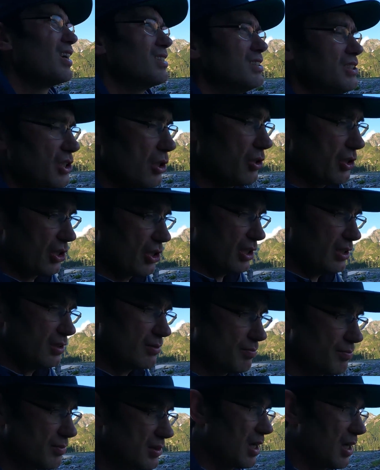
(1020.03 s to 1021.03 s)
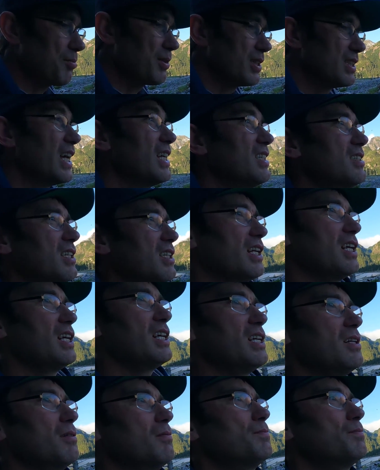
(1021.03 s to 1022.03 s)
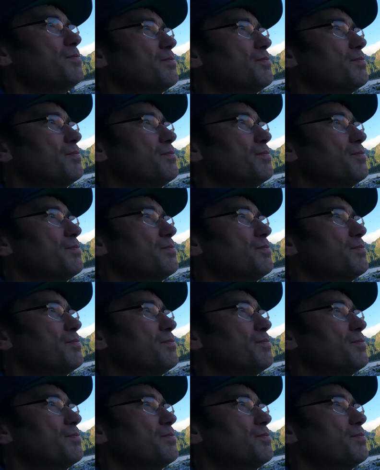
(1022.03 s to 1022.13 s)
still good and something tasty to eat.